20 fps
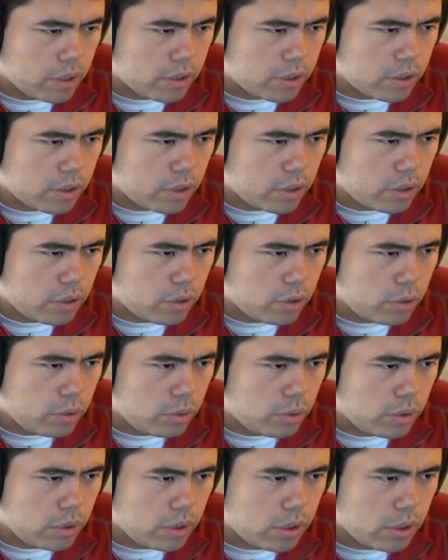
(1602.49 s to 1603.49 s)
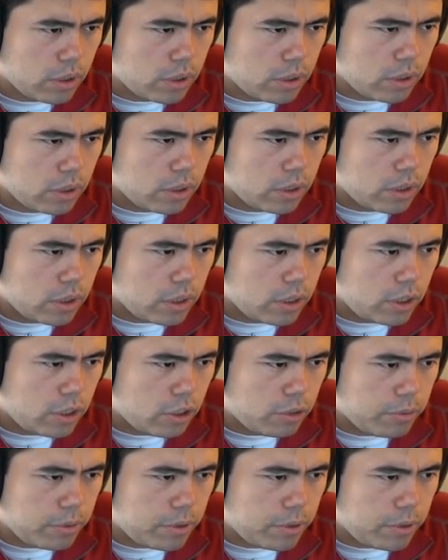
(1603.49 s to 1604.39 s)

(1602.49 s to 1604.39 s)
Let's go here